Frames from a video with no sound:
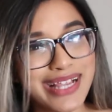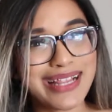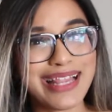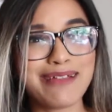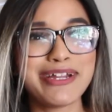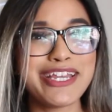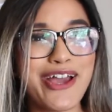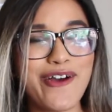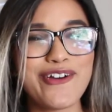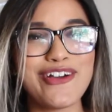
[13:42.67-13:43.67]
Let me
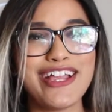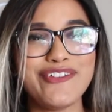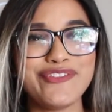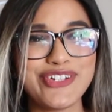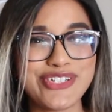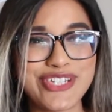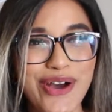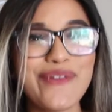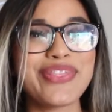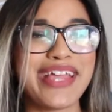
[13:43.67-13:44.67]
know if you
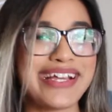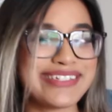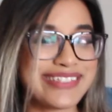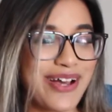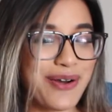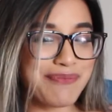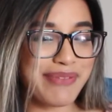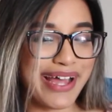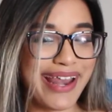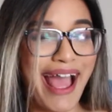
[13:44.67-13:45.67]
don't think so,
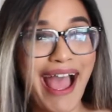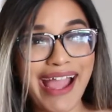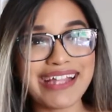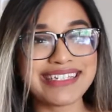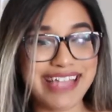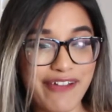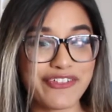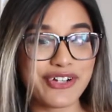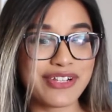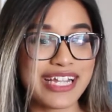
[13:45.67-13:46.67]
but I
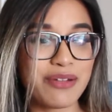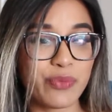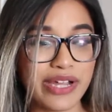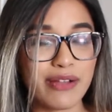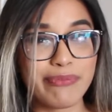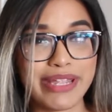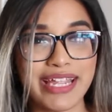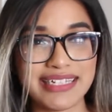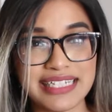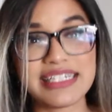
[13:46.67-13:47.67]
definitely will
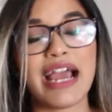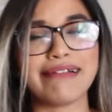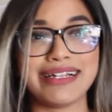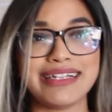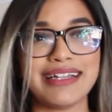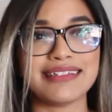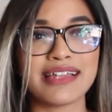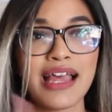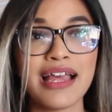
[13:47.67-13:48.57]
be styling this